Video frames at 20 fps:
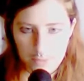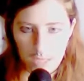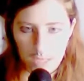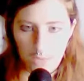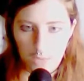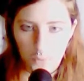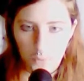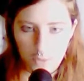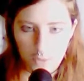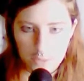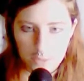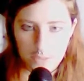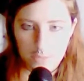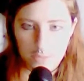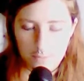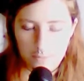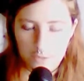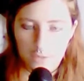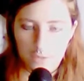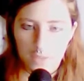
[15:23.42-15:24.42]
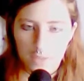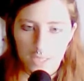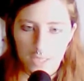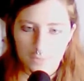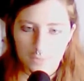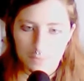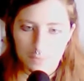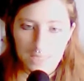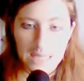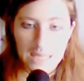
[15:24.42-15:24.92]
I wanted them to learn how
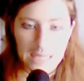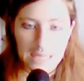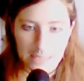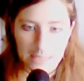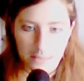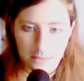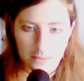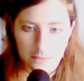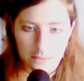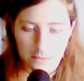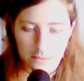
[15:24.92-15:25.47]
to play.